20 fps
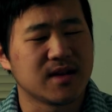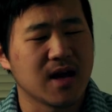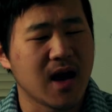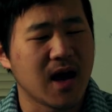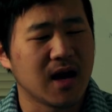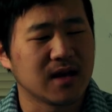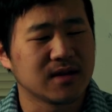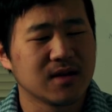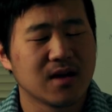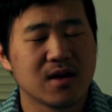
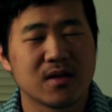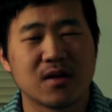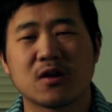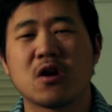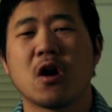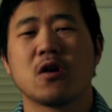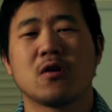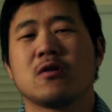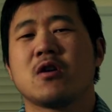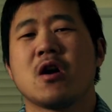that the
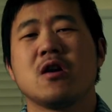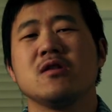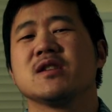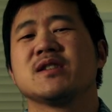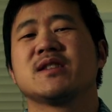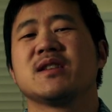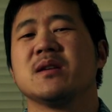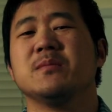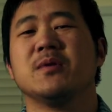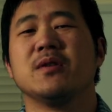
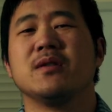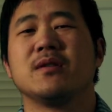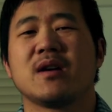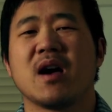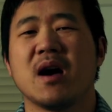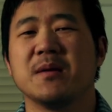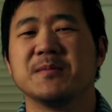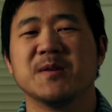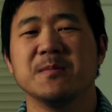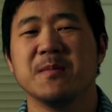Coca-Cola symbol
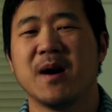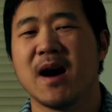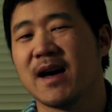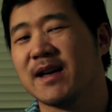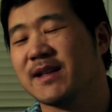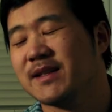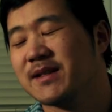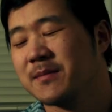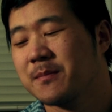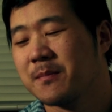comes to
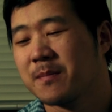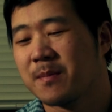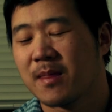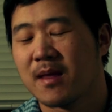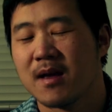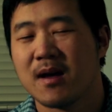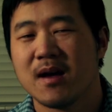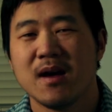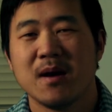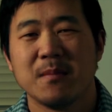mind.
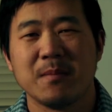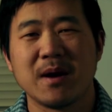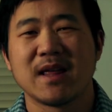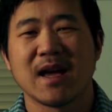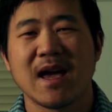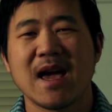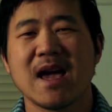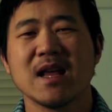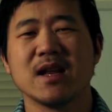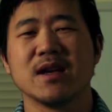By
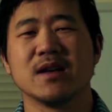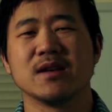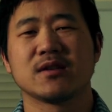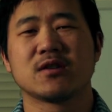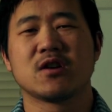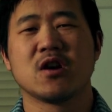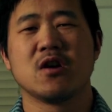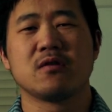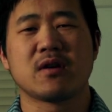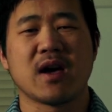the
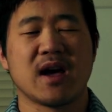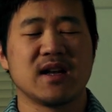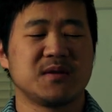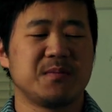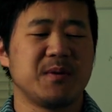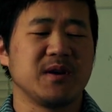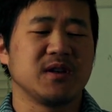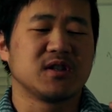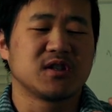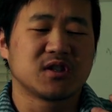80s, Coke has
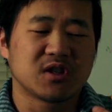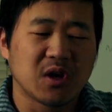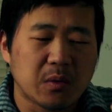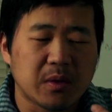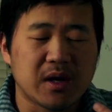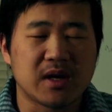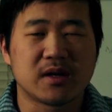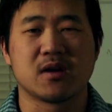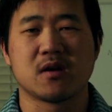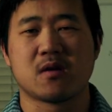been
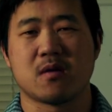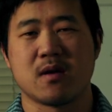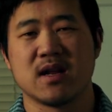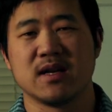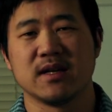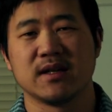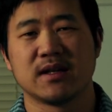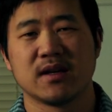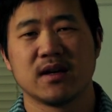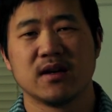so
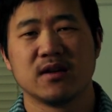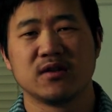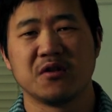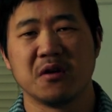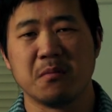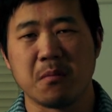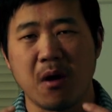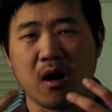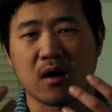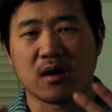integrated
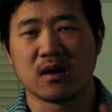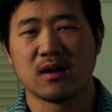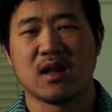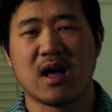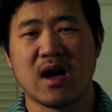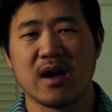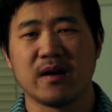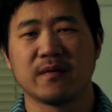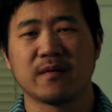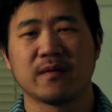to American
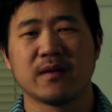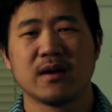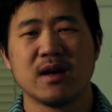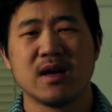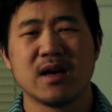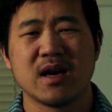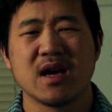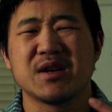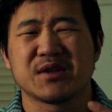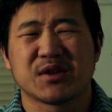life,
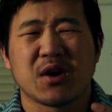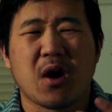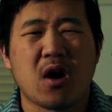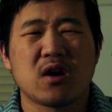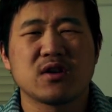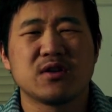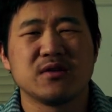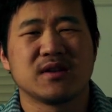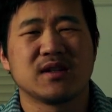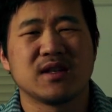it is hard to